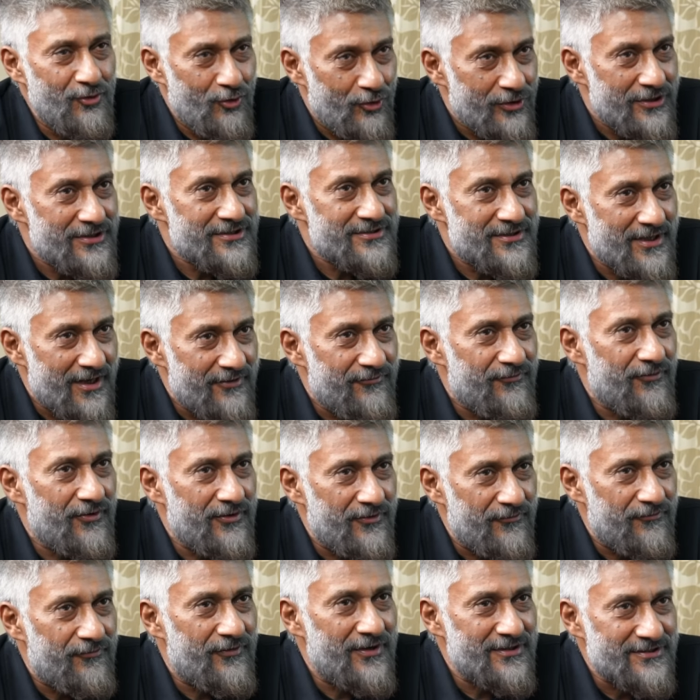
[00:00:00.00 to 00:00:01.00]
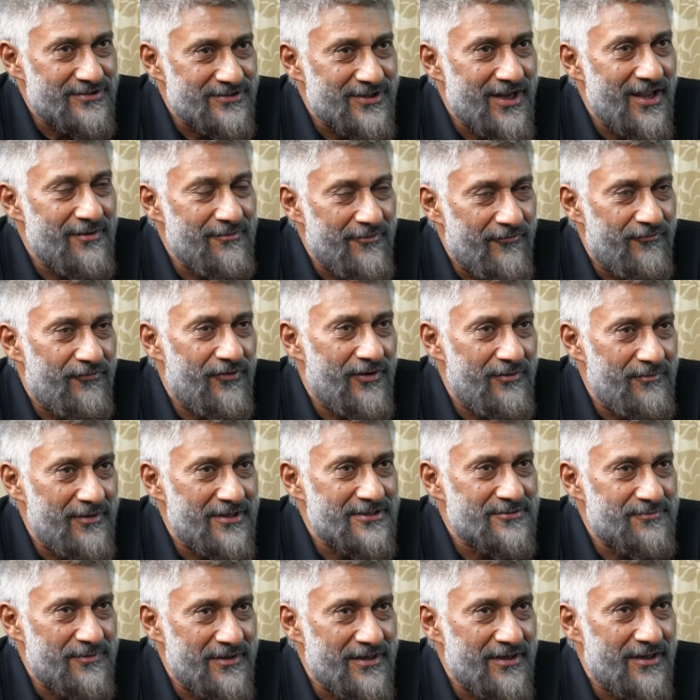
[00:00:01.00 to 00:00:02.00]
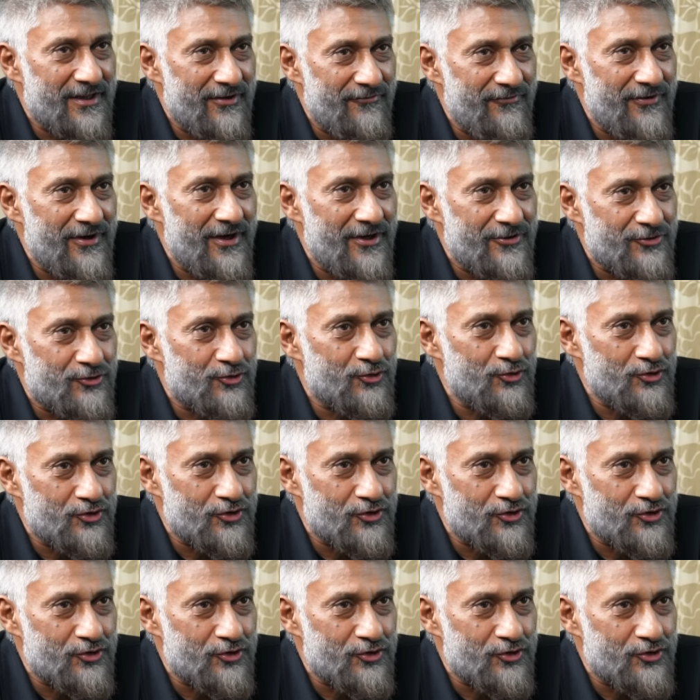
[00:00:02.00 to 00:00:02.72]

noticed that for the first time a film has been given a true